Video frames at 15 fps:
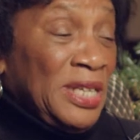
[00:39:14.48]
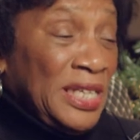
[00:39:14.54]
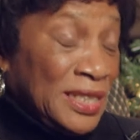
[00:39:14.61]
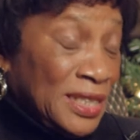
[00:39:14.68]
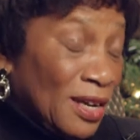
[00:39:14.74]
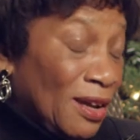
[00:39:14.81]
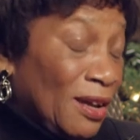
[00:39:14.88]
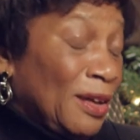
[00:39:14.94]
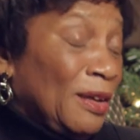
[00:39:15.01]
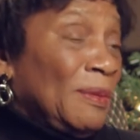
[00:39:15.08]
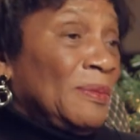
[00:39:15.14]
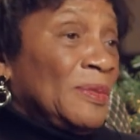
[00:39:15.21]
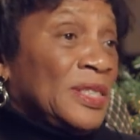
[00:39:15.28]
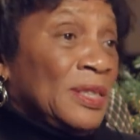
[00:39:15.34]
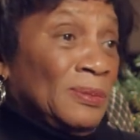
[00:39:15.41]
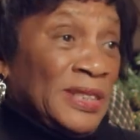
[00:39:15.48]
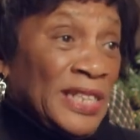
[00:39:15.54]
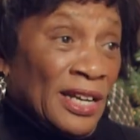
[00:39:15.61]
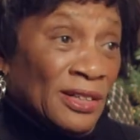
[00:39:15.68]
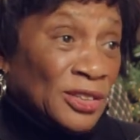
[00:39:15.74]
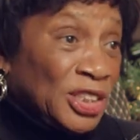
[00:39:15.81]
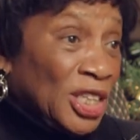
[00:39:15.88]
me time, some
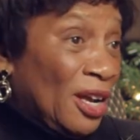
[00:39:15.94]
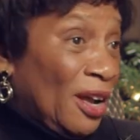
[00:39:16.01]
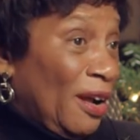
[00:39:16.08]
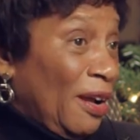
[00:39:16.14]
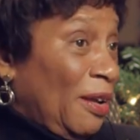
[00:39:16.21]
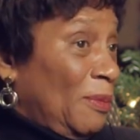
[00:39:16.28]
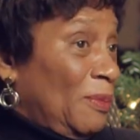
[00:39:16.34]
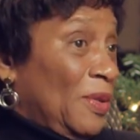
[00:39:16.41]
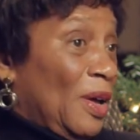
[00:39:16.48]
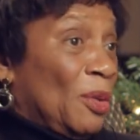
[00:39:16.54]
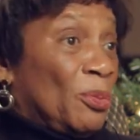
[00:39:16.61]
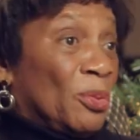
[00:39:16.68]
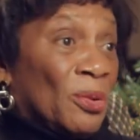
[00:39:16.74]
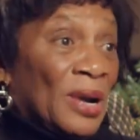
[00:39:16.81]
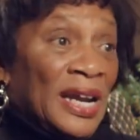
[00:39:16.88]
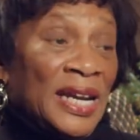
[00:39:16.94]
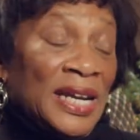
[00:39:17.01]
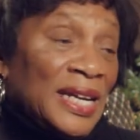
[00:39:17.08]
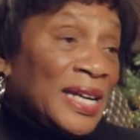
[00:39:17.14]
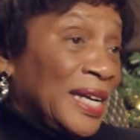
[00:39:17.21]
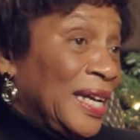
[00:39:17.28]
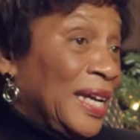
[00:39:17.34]
downtime, a
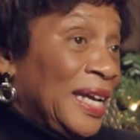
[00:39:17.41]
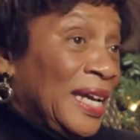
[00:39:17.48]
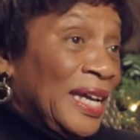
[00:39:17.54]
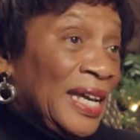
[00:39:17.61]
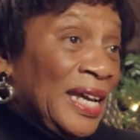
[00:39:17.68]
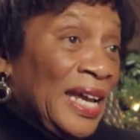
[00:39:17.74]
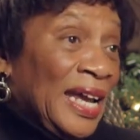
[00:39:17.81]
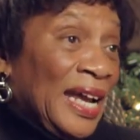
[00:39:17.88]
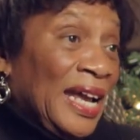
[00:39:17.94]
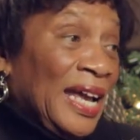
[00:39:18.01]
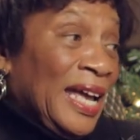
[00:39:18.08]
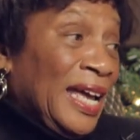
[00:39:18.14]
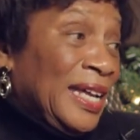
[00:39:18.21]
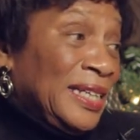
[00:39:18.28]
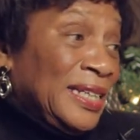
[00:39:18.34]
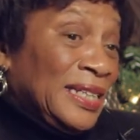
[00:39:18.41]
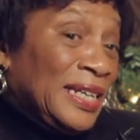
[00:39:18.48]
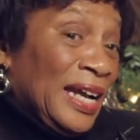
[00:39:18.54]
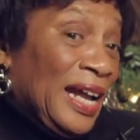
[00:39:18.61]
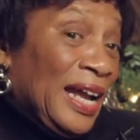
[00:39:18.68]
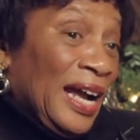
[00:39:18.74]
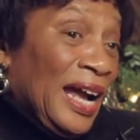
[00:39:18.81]
break. And
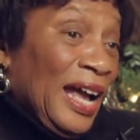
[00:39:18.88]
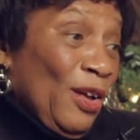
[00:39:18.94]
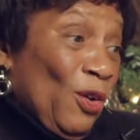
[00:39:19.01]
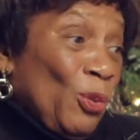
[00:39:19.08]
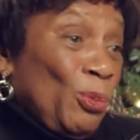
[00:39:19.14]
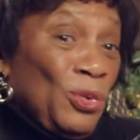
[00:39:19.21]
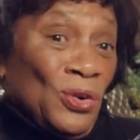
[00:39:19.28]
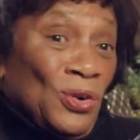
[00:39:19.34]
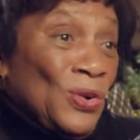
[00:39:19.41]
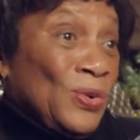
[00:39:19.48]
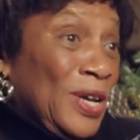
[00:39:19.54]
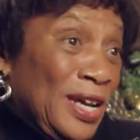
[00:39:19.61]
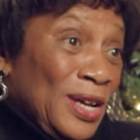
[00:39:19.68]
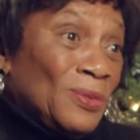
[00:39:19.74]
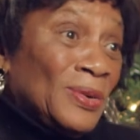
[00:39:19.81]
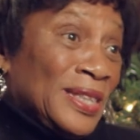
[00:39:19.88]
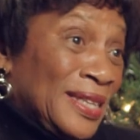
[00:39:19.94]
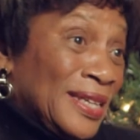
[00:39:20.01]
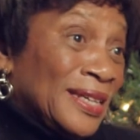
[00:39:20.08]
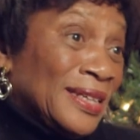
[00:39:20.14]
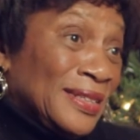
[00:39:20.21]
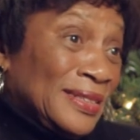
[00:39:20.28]
I hope you're okay with
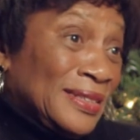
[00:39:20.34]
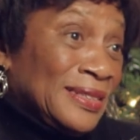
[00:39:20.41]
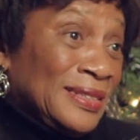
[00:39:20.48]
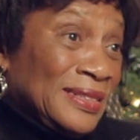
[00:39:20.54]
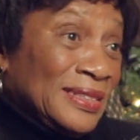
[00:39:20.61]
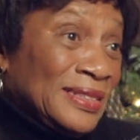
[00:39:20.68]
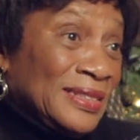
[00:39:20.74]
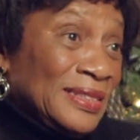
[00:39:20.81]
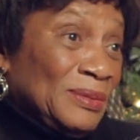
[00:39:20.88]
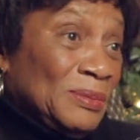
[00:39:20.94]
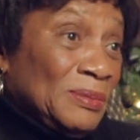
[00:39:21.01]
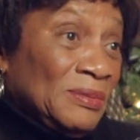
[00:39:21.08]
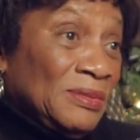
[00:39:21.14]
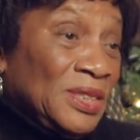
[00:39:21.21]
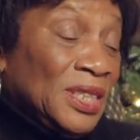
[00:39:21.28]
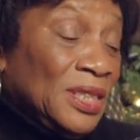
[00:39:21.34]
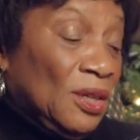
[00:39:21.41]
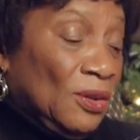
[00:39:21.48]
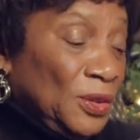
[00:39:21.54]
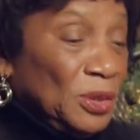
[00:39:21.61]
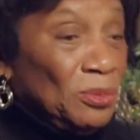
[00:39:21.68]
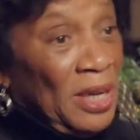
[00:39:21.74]
it. You
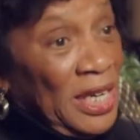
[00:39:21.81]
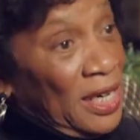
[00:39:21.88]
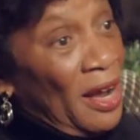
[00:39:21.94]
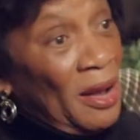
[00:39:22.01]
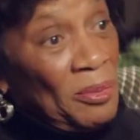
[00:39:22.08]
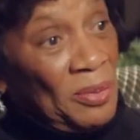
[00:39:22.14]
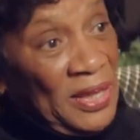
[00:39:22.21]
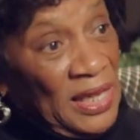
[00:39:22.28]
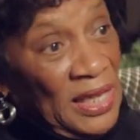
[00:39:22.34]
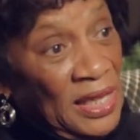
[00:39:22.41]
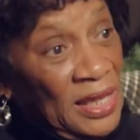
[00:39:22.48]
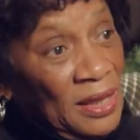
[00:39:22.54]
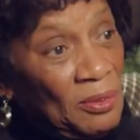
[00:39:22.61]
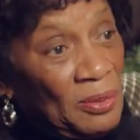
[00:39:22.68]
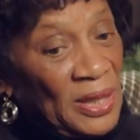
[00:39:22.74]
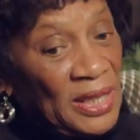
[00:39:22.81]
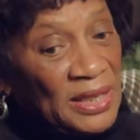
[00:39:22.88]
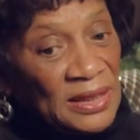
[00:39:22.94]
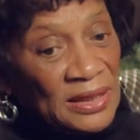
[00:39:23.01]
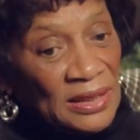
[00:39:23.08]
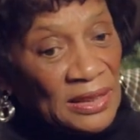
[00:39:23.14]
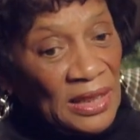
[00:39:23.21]
know, you may not be, but